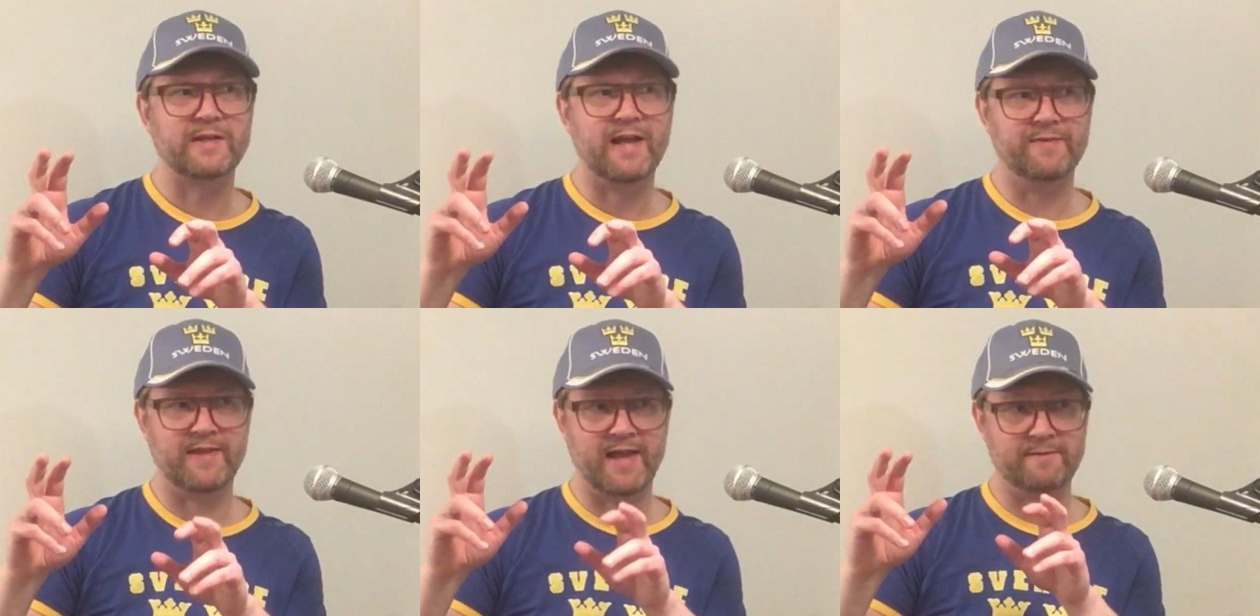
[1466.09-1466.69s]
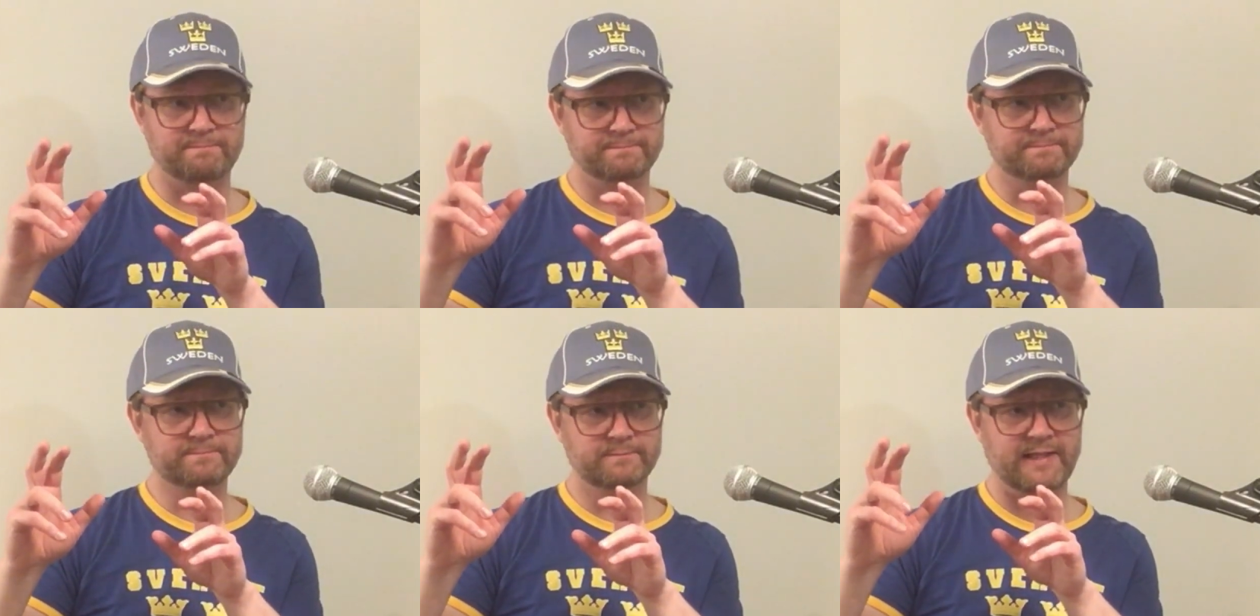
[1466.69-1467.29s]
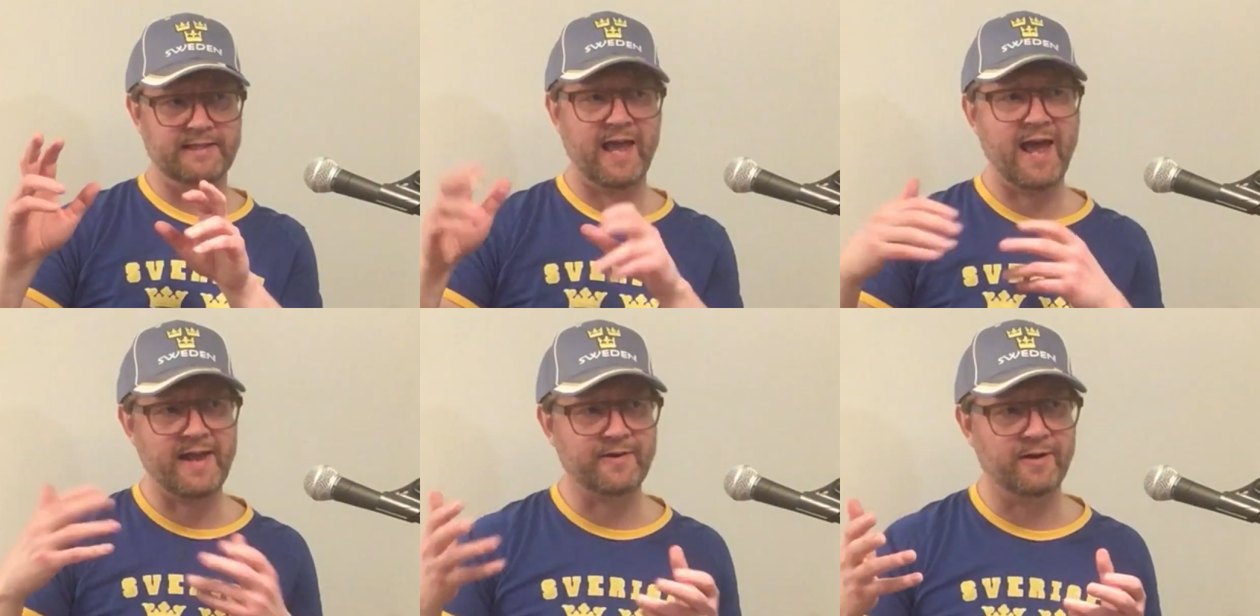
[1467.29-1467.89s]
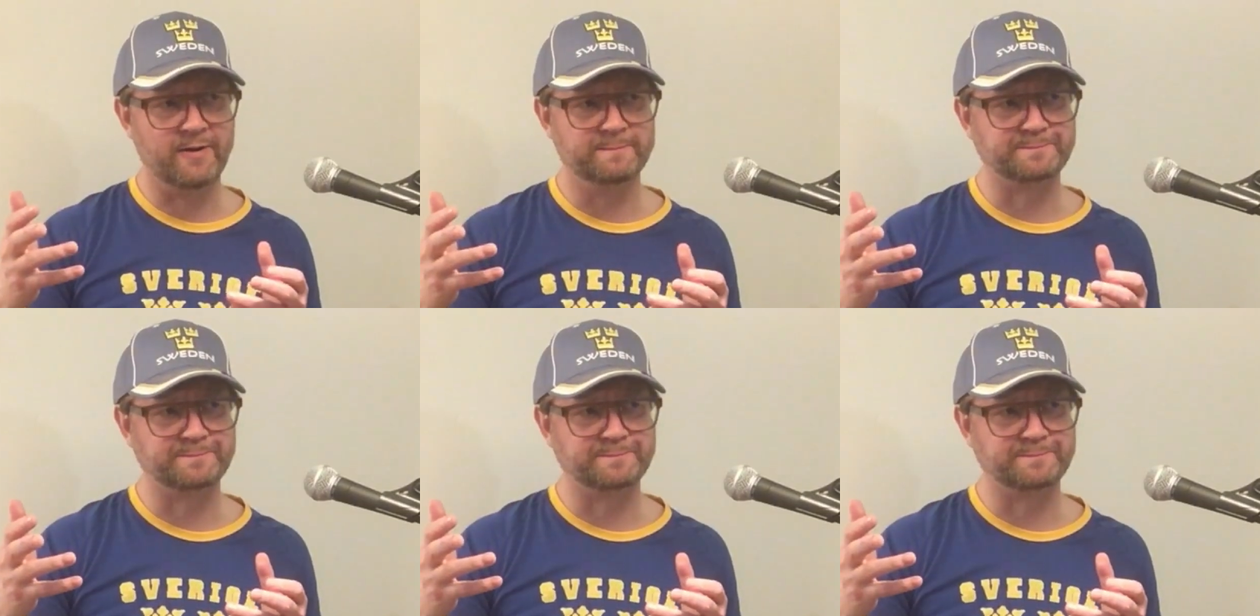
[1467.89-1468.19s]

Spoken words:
and that it had a